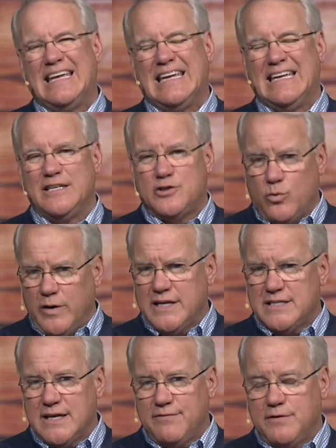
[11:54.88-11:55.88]
in
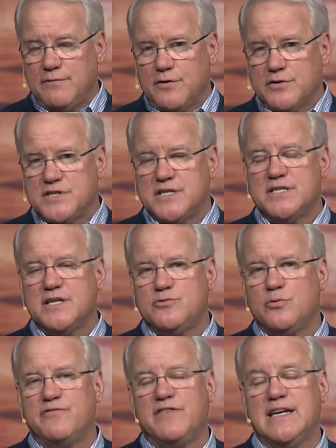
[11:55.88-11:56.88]
27 verses
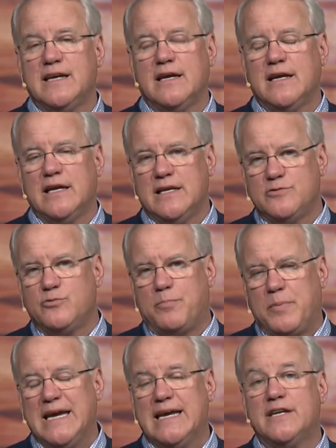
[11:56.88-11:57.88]
is
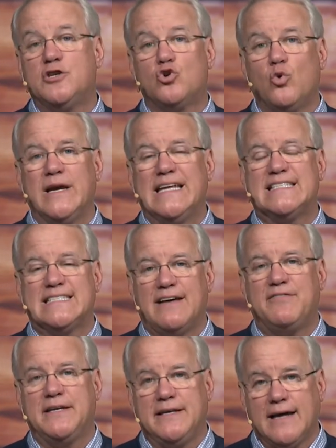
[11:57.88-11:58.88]
repeated
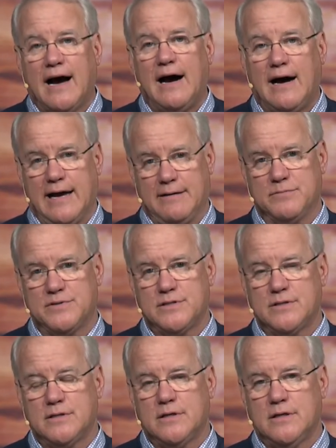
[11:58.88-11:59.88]
27 times.